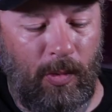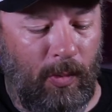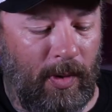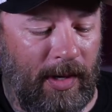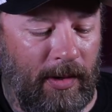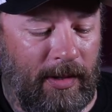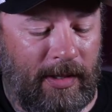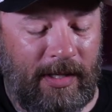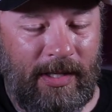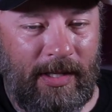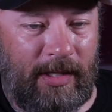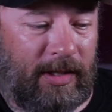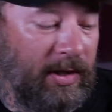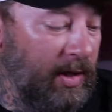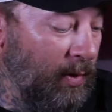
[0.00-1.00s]
well,
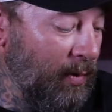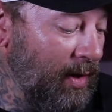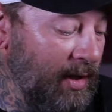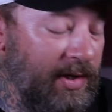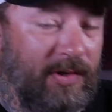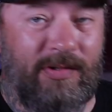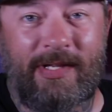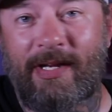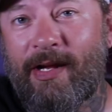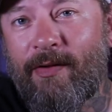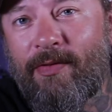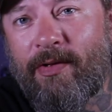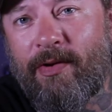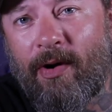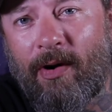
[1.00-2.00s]
you can really use any
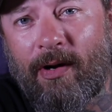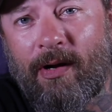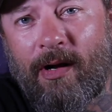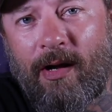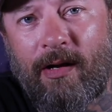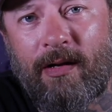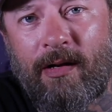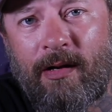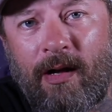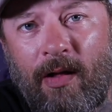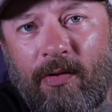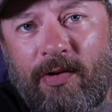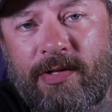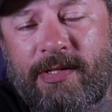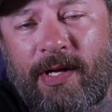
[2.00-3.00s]
of the dark
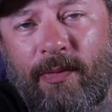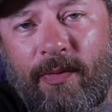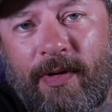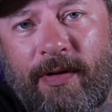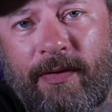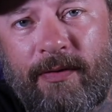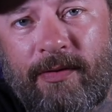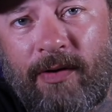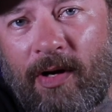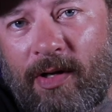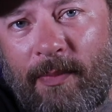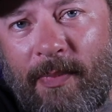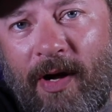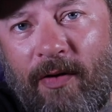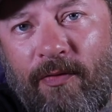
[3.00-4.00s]
colors that we
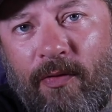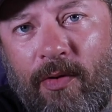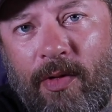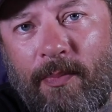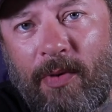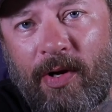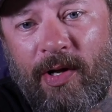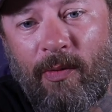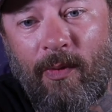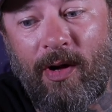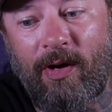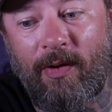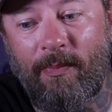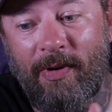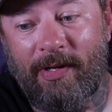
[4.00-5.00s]
talked about for the murky
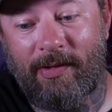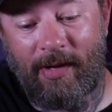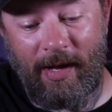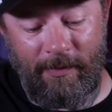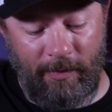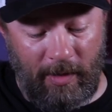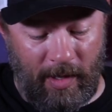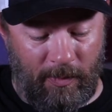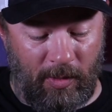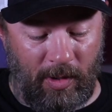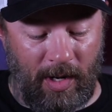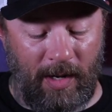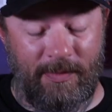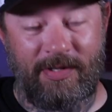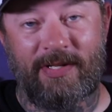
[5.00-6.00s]
water, but you have a lot
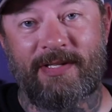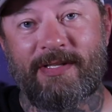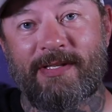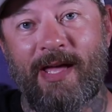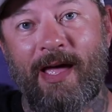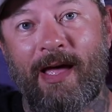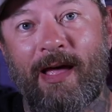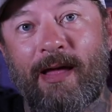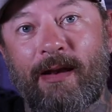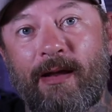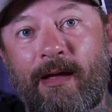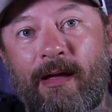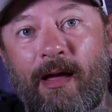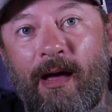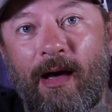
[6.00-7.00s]
more options.
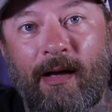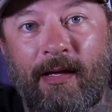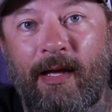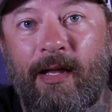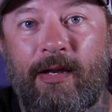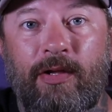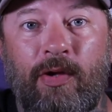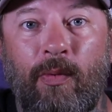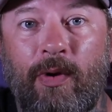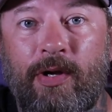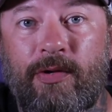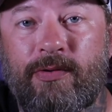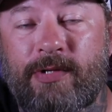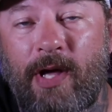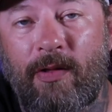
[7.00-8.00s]
And again, you want
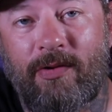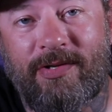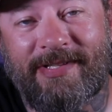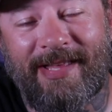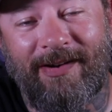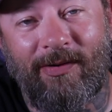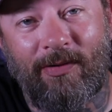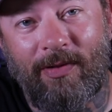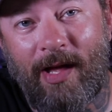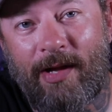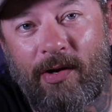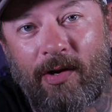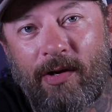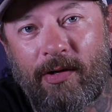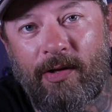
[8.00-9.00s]
to use colors that are
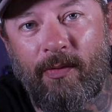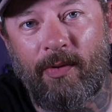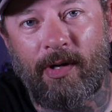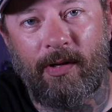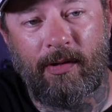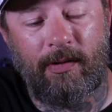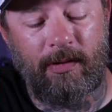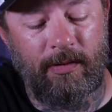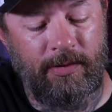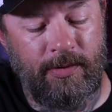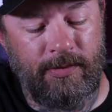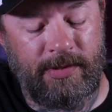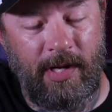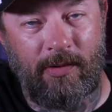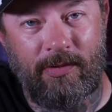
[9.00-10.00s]
lighter, you want to
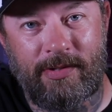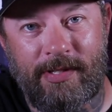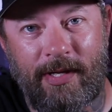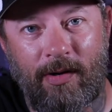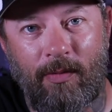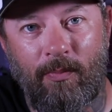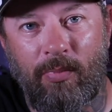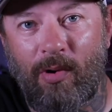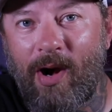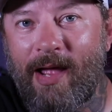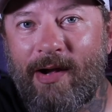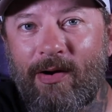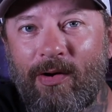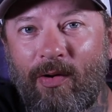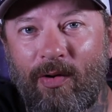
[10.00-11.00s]
use colors that are
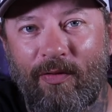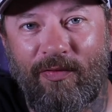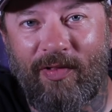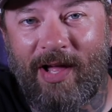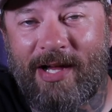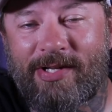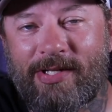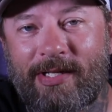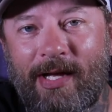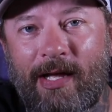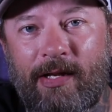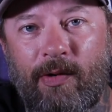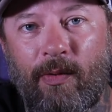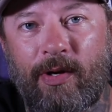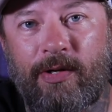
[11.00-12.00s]
brighter or flashy,
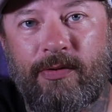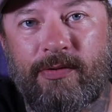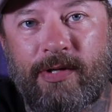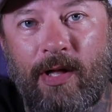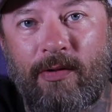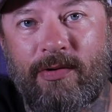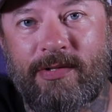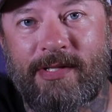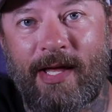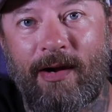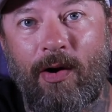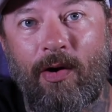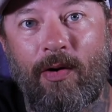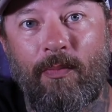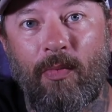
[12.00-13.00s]
and you want to use colors
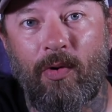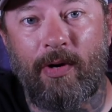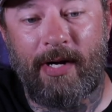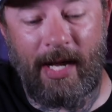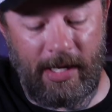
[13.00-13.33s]
that are more